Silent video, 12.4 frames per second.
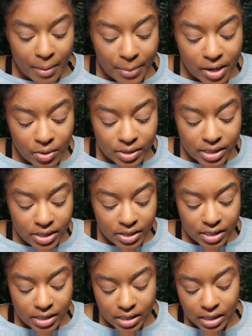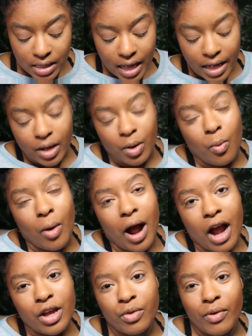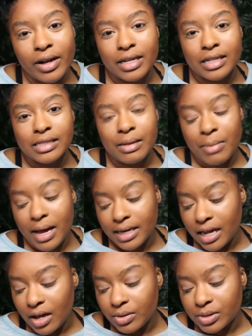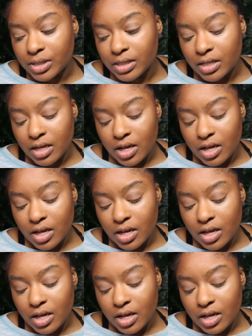But no, seriously, like, why are you running to somebody else?